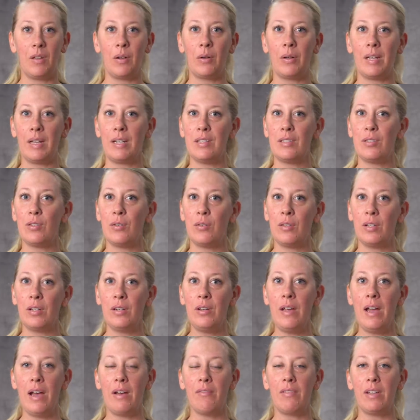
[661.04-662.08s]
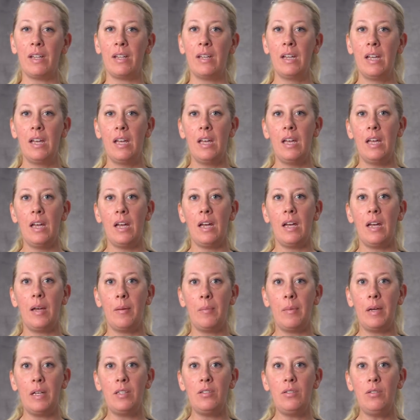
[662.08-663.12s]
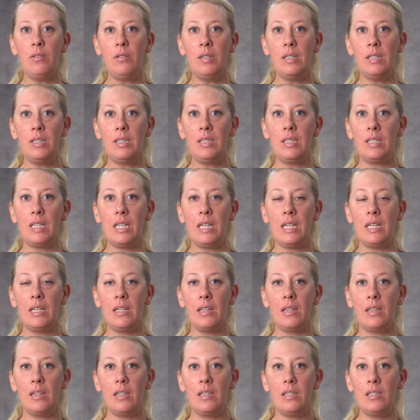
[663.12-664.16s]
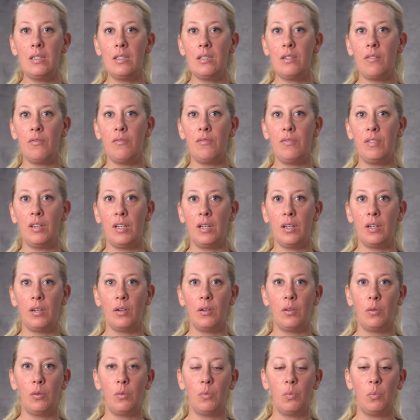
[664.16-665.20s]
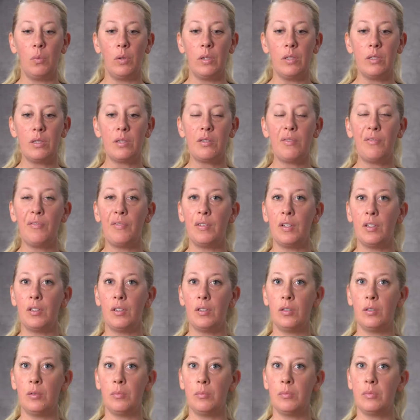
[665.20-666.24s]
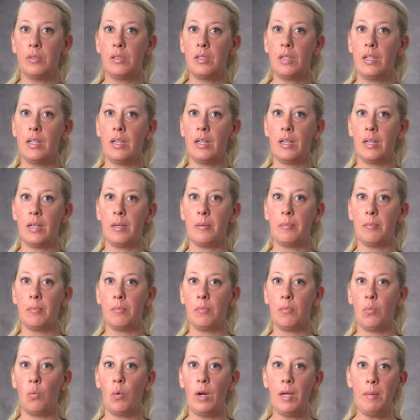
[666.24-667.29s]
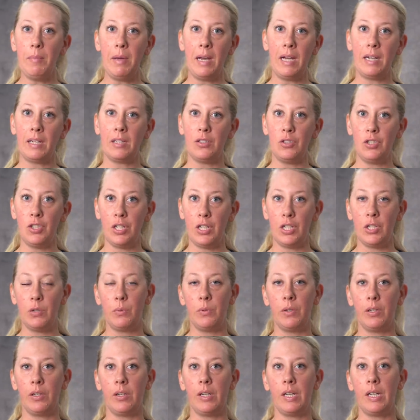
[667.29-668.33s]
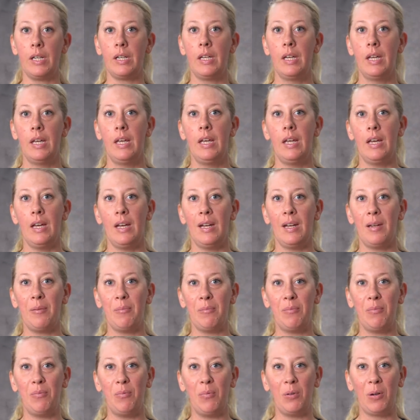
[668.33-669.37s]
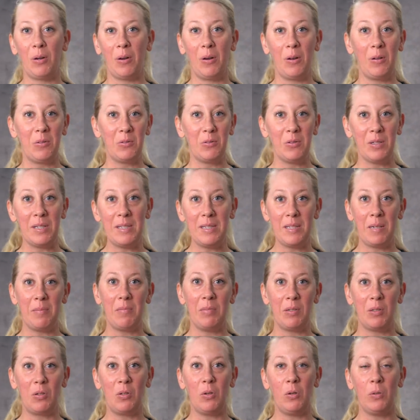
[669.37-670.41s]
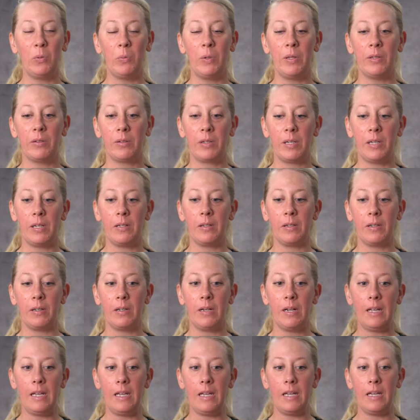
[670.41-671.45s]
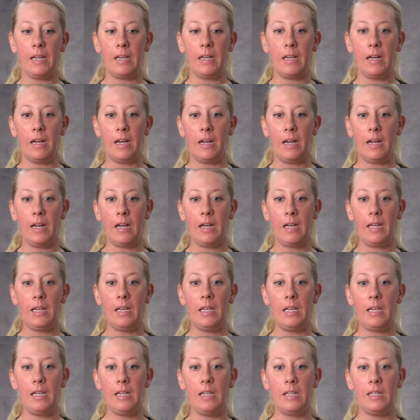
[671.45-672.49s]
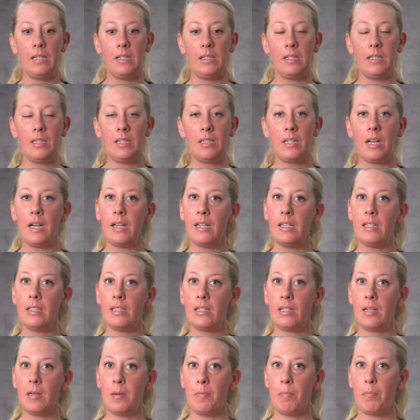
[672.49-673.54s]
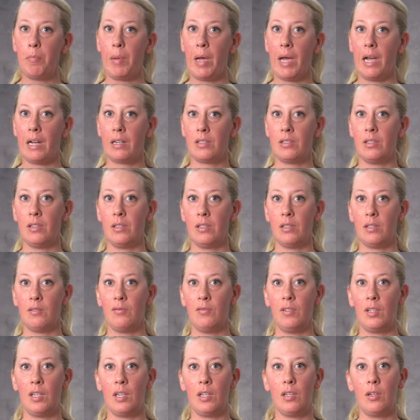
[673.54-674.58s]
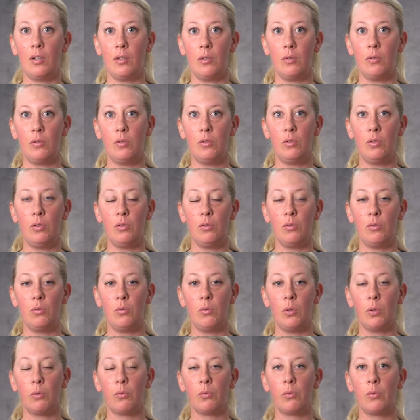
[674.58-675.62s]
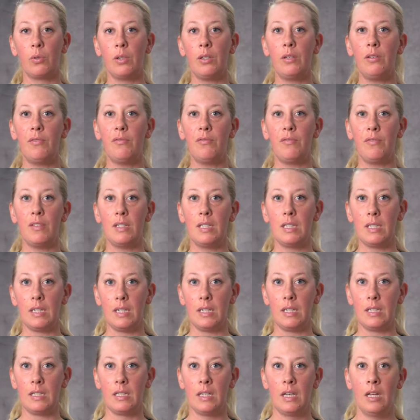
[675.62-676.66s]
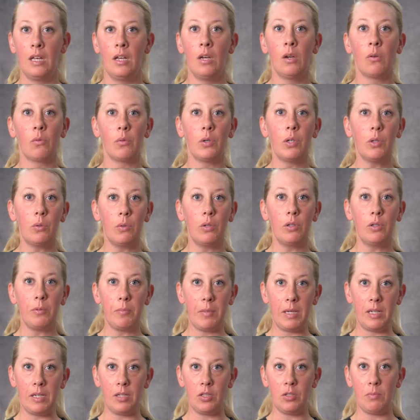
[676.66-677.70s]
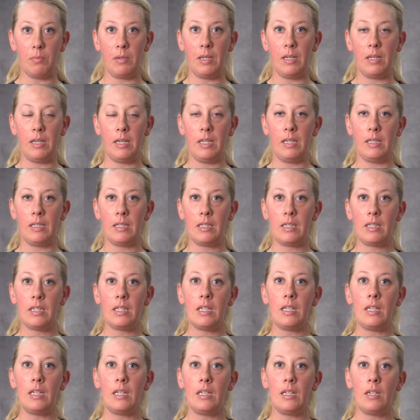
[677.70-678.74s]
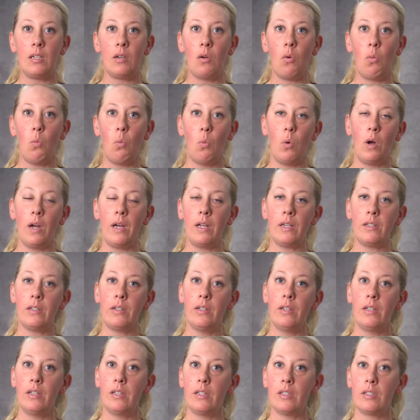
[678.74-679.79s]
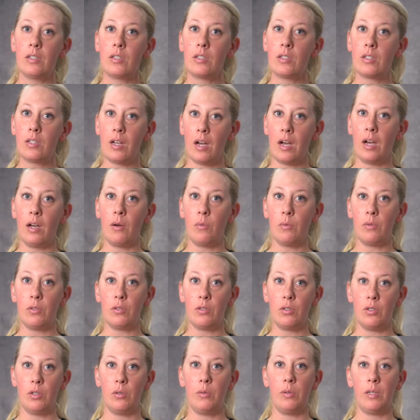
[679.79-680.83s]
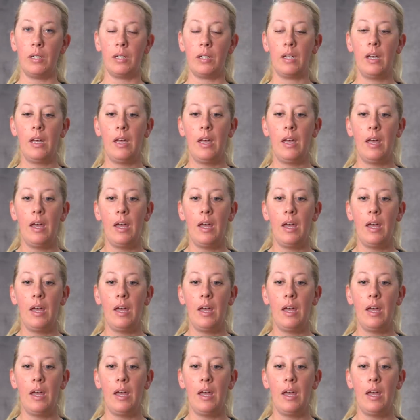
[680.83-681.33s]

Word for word: Okay, so there you have it. Um, as you can see, this video was filmed um, way back in January. Um, we're all dressed up in cold weather gear, and I decided to come back to this video to revisit recoil management and see what Scott was doing.